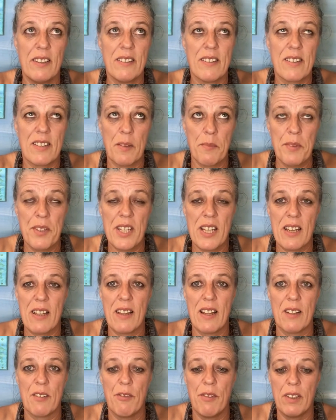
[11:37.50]

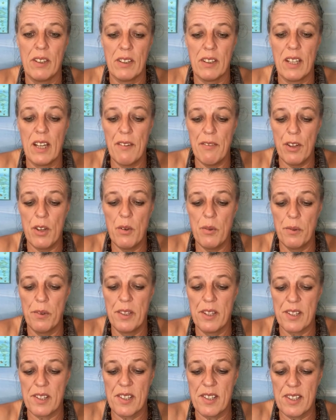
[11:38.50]
something that will give you
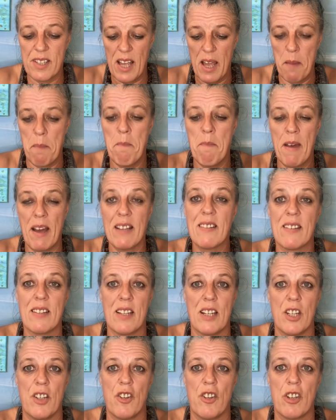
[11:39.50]
the same
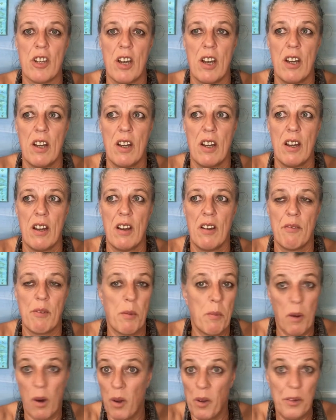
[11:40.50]
message
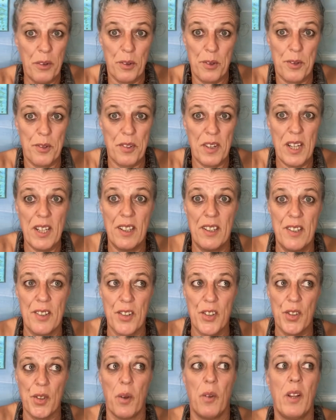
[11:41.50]
from all those
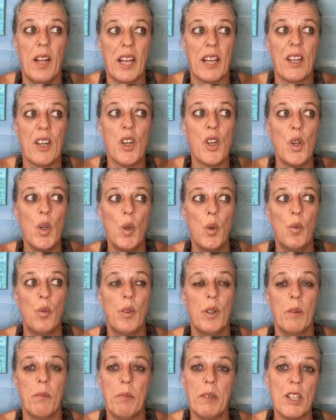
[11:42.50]
readers. So like you
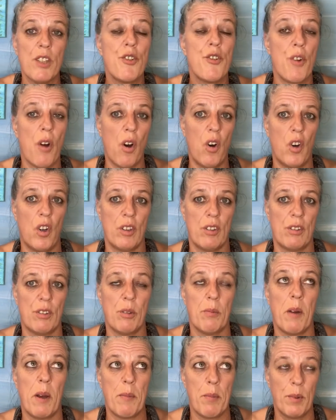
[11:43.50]
will be drawn
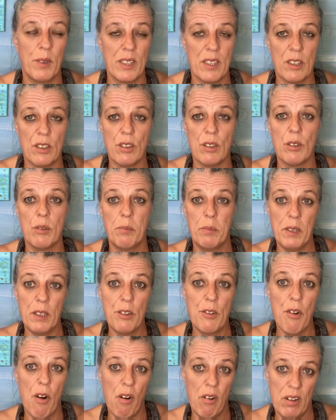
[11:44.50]
to, my point is, you'll
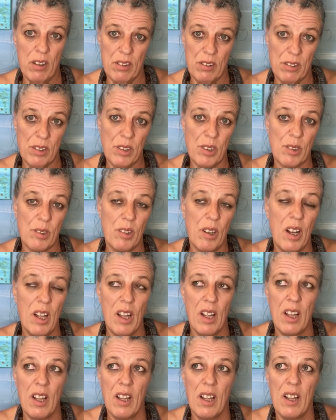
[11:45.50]
be drawn to
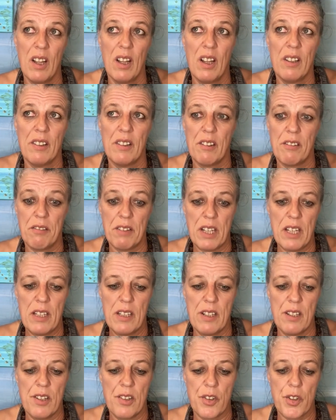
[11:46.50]
the
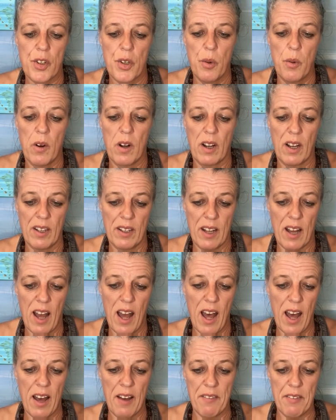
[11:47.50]
readers who are gonna
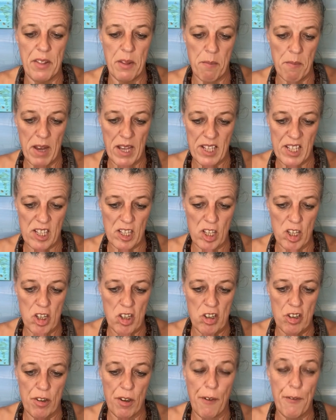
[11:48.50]
have the
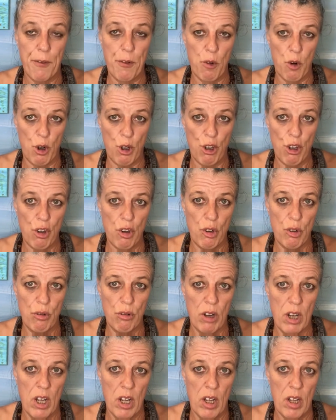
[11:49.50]
message for
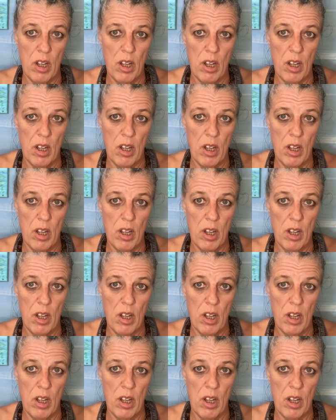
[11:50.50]
you